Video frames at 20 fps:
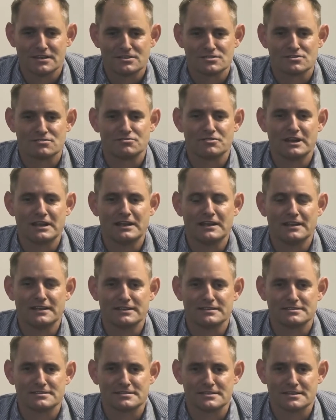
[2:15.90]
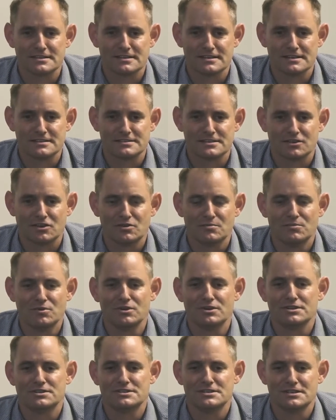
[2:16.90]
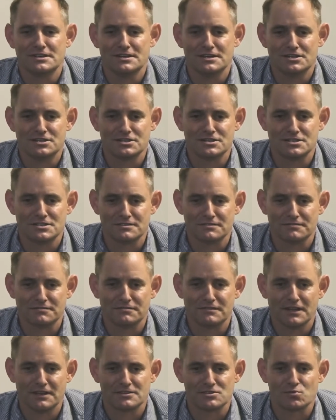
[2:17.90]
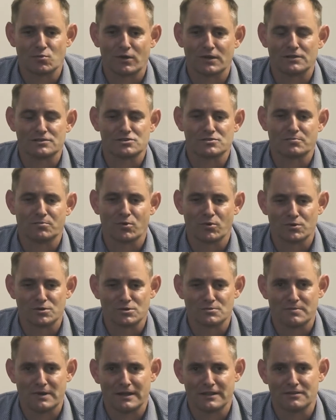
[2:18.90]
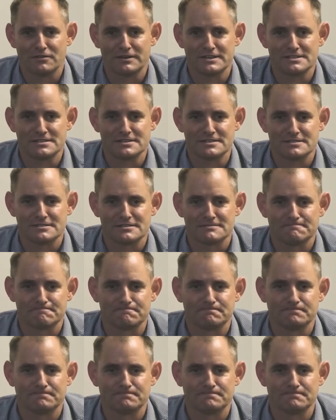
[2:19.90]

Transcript: So really it's a, it's a community initiative that is well supported by the residents.